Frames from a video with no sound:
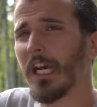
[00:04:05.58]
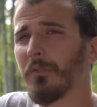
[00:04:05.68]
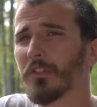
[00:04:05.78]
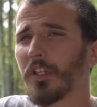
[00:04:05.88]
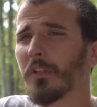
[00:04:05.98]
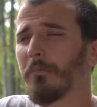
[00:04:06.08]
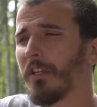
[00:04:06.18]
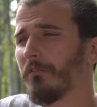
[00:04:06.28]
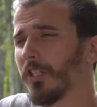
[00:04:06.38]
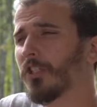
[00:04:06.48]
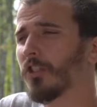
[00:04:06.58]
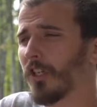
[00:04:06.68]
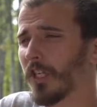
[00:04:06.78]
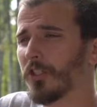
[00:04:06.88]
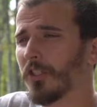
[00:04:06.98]
down. It's going to be
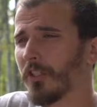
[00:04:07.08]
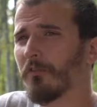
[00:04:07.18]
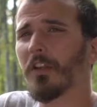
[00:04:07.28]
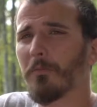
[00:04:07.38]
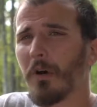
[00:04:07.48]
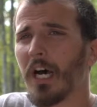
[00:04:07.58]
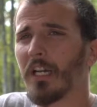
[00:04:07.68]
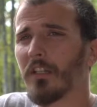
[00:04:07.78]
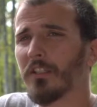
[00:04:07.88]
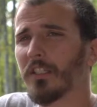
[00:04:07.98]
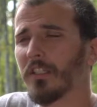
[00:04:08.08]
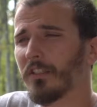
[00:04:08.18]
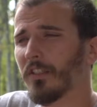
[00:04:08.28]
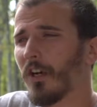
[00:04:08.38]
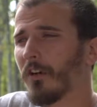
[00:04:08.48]
restructured and remodeled
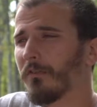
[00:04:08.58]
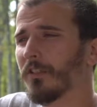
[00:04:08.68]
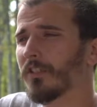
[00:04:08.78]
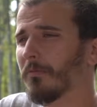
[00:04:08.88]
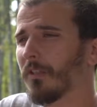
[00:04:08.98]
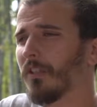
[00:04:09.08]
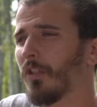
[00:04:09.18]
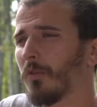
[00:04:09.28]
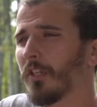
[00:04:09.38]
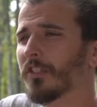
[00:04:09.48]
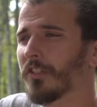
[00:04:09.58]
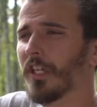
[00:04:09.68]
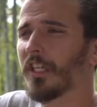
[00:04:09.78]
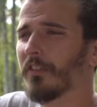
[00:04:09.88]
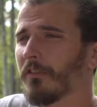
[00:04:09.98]
and to offer something new and
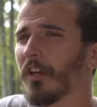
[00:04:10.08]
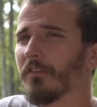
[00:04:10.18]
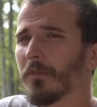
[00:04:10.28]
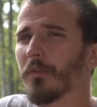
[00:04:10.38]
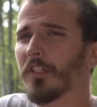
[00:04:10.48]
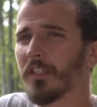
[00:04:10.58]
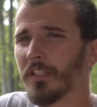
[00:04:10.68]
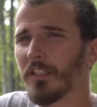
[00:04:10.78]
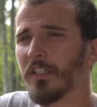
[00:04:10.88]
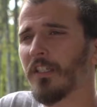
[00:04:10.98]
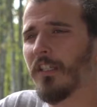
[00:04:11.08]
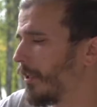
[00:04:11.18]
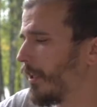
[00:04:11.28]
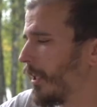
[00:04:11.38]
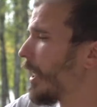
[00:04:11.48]
exciting for everyone.
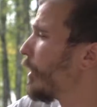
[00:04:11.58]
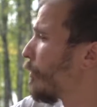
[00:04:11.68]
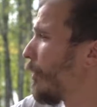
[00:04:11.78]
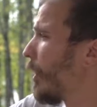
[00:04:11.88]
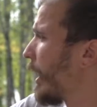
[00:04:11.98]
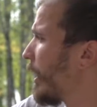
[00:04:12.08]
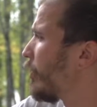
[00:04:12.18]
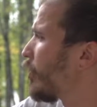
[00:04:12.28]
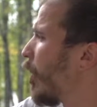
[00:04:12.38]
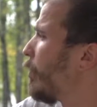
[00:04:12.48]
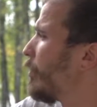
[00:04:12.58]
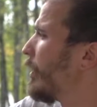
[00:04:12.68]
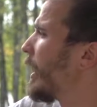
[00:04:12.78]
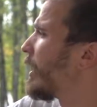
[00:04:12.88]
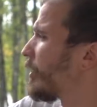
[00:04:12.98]
Each field has its own unique